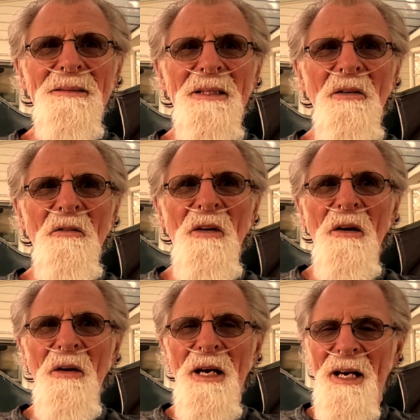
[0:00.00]
At the
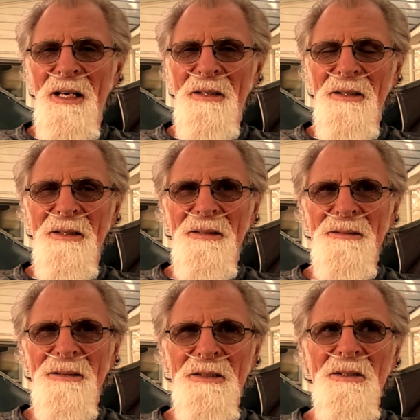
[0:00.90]
very end,
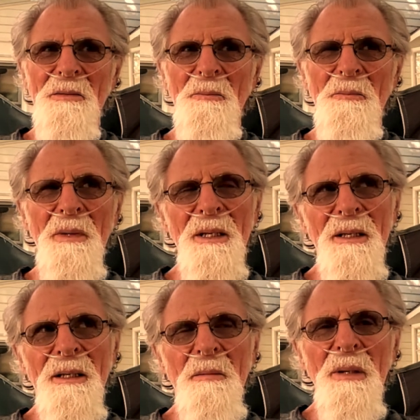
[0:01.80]
this is
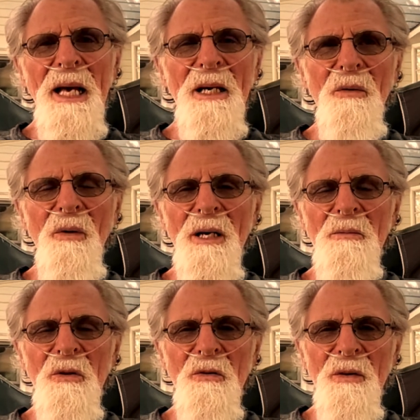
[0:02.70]
a black and white
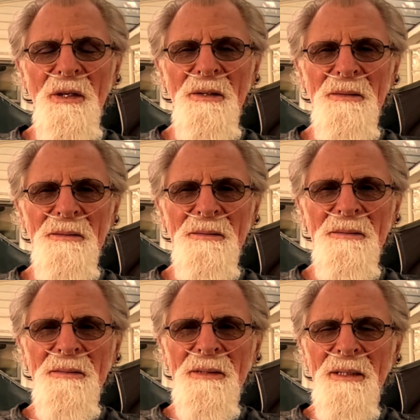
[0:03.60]
movie.
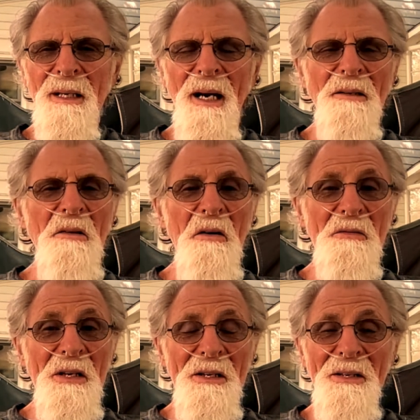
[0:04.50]
I
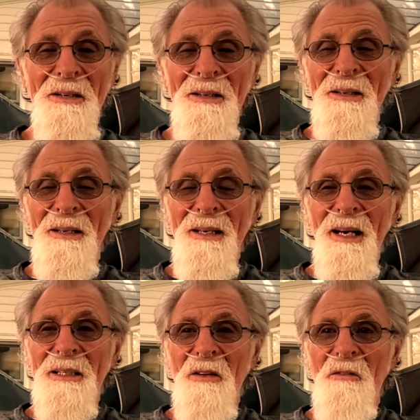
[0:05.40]
loved it.
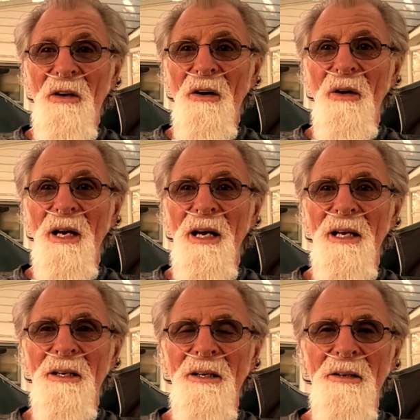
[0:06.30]
At the very
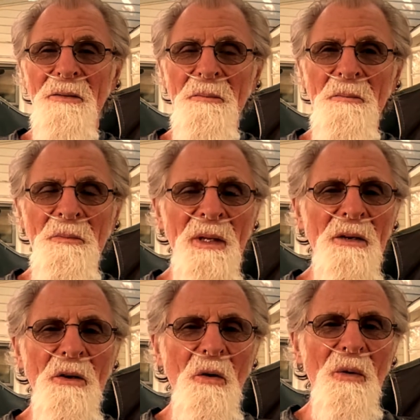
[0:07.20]
end,
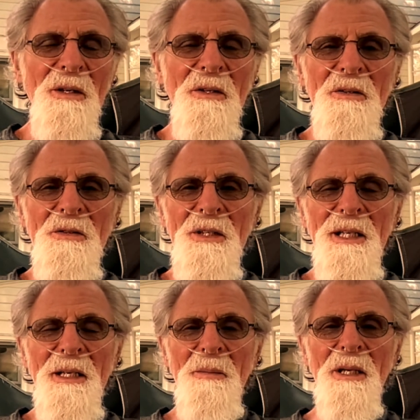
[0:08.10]
no one could see
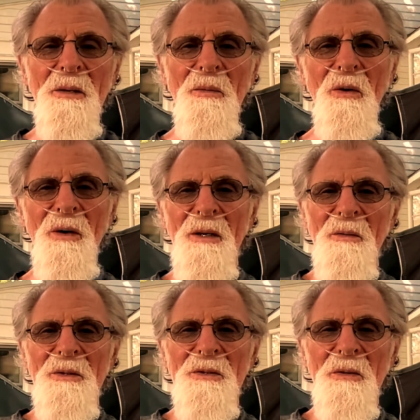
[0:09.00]
him anymore. He
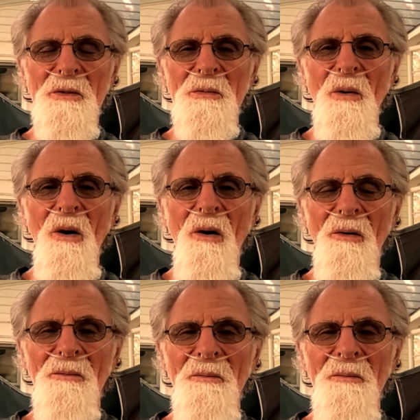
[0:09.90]
was so small.